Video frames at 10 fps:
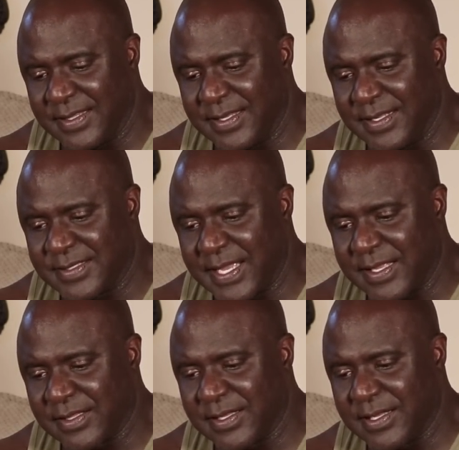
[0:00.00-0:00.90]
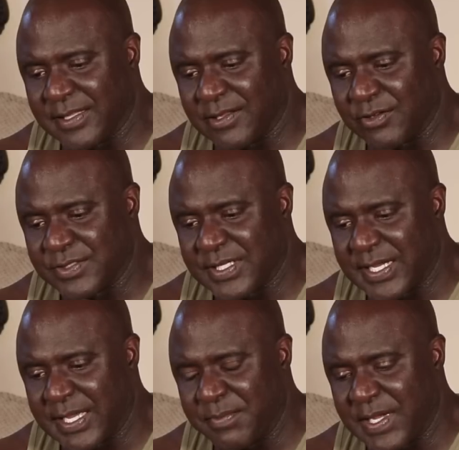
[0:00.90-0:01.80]
did it take a long
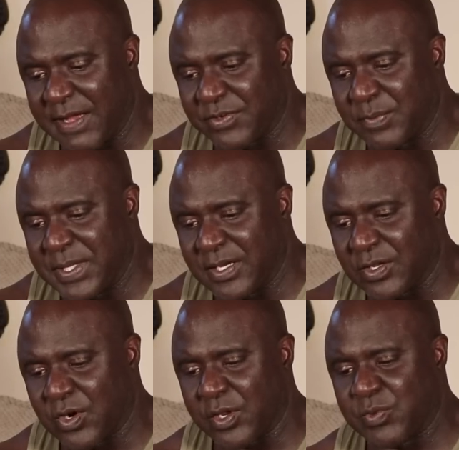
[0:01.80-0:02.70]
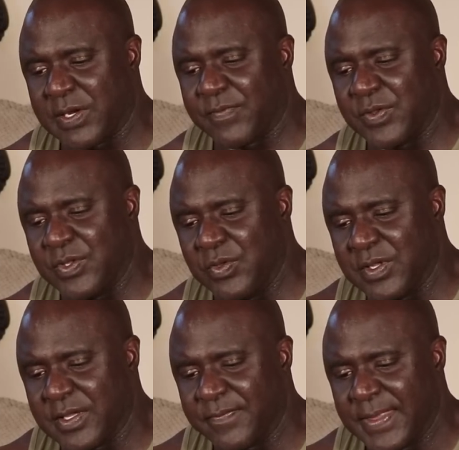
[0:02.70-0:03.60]
time after being incarcerated for you
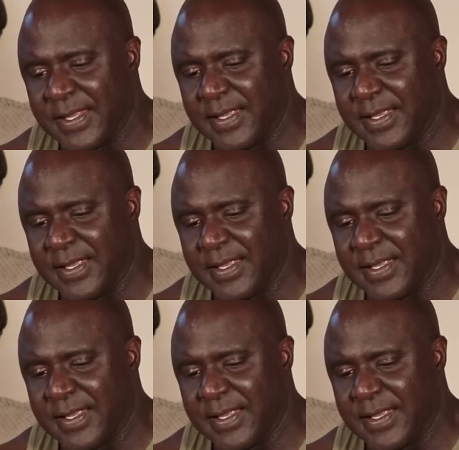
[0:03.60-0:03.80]
to